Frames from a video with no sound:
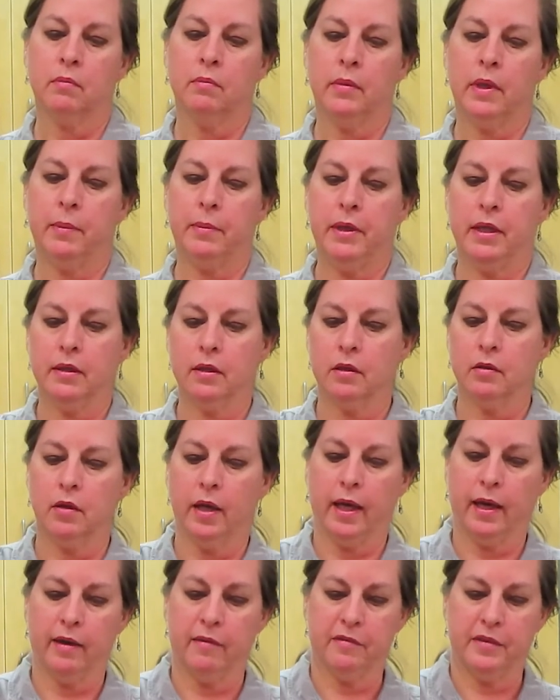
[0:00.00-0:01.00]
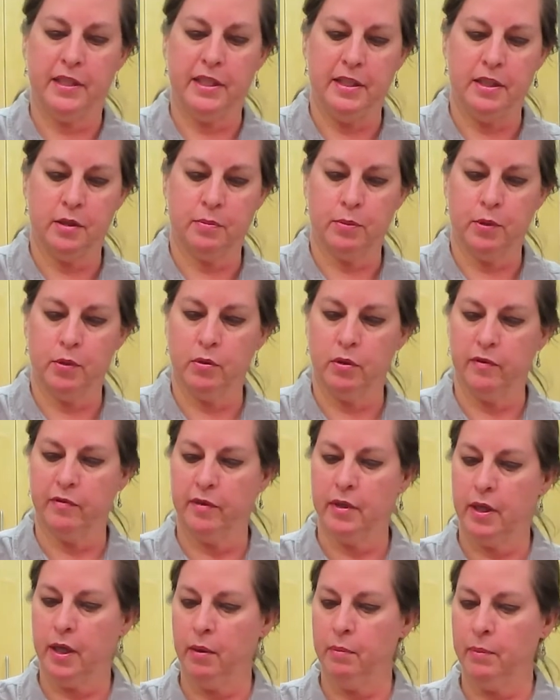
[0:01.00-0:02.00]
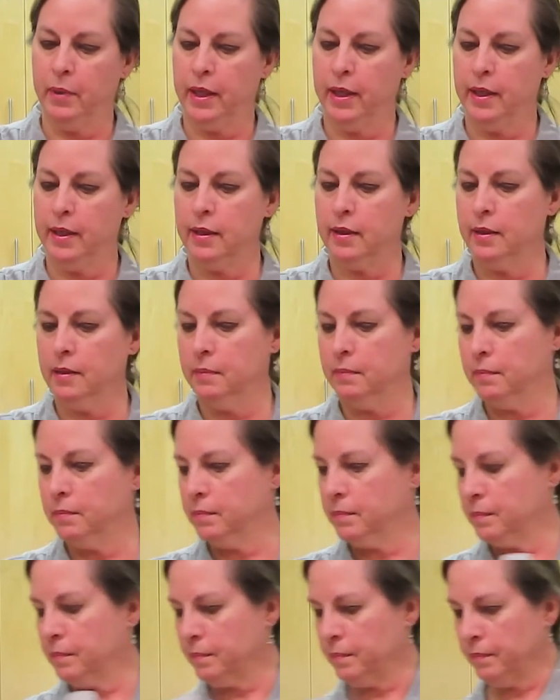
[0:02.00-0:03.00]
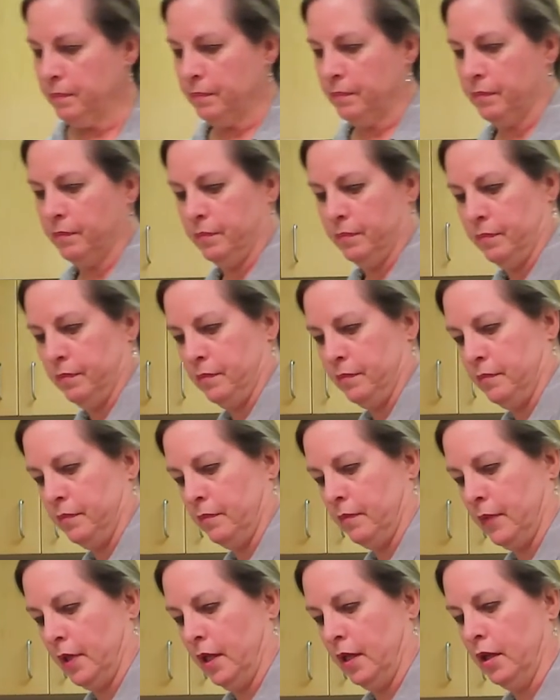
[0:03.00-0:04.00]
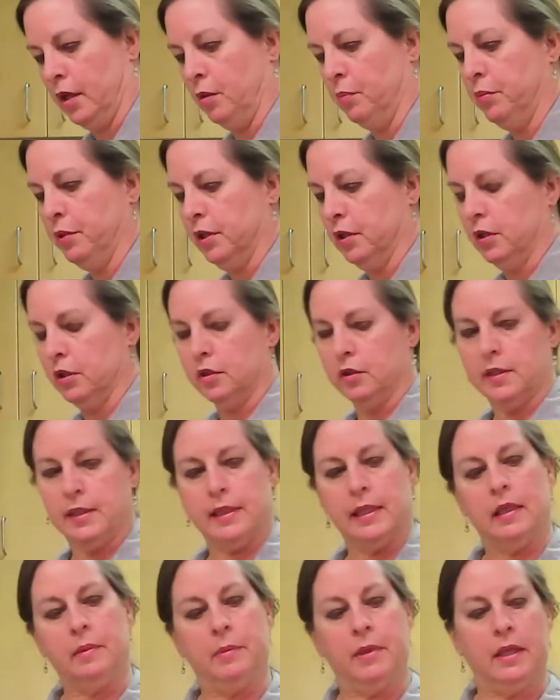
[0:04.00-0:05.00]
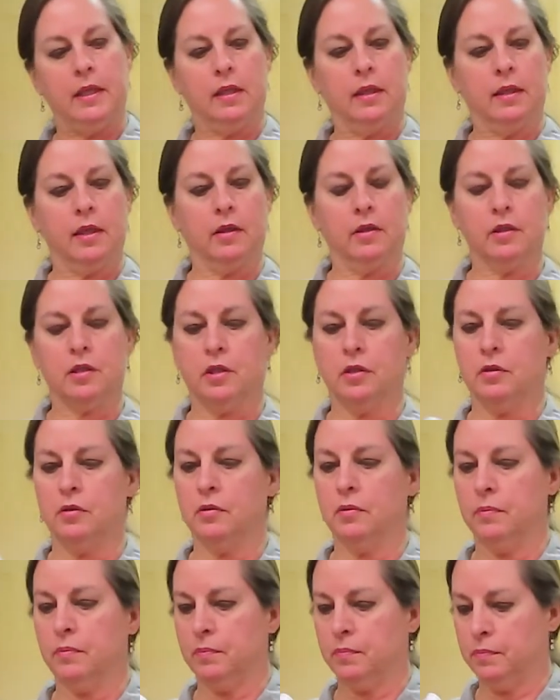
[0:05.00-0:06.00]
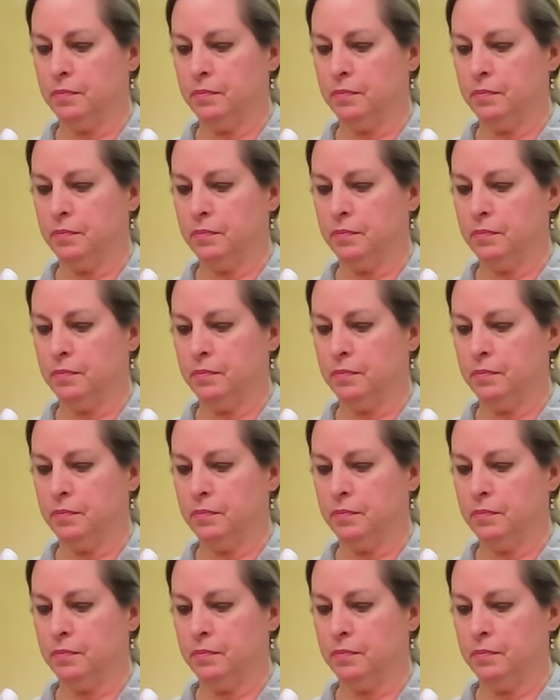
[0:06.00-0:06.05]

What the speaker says: maybe a little 1/2 teaspoon of nutmeg. And I'll put a little cinnamon in there too.